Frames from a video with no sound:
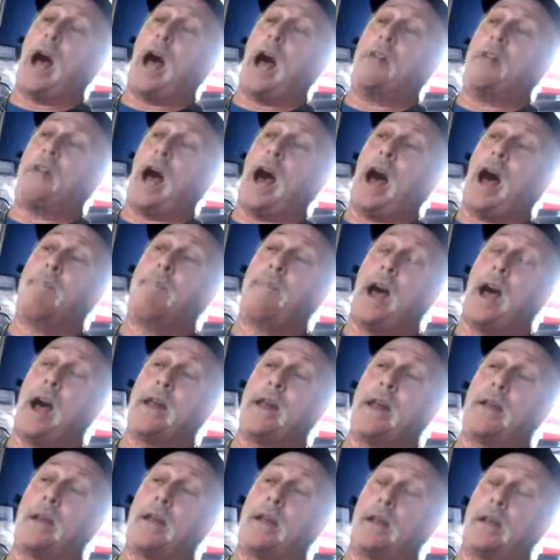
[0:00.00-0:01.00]
I'm
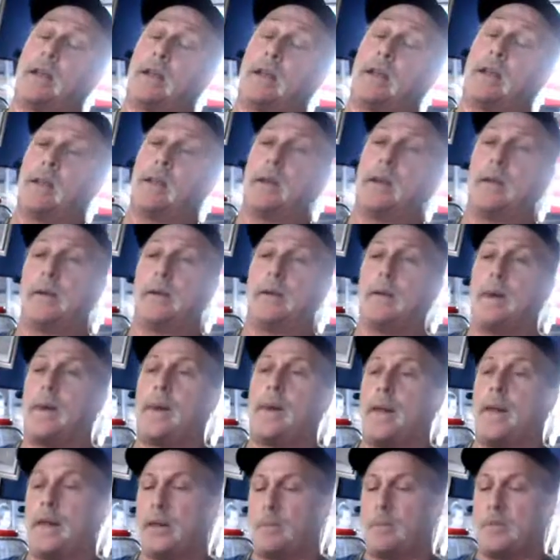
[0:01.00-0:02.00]
not.
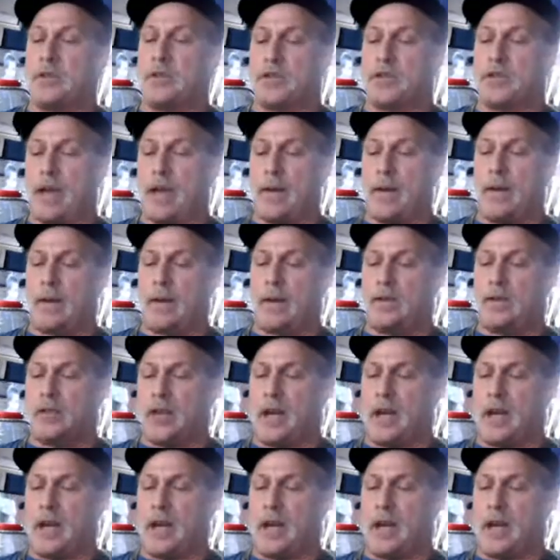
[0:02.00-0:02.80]
Let me see how I can say it.